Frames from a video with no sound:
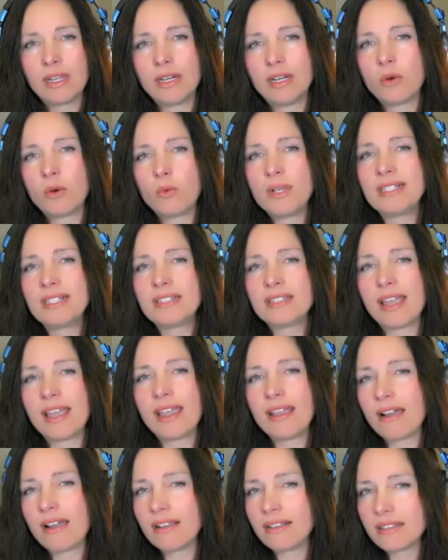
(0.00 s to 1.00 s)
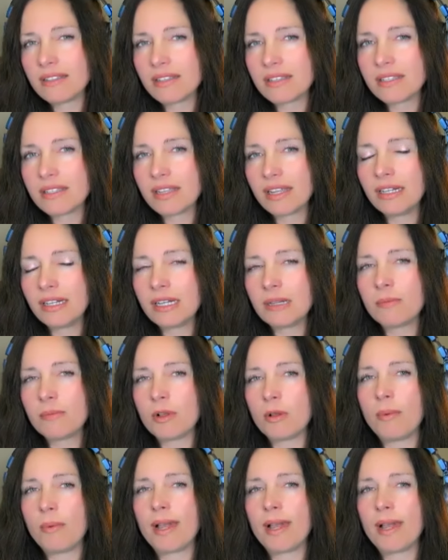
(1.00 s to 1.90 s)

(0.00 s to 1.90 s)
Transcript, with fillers: You know, we say unsustainable,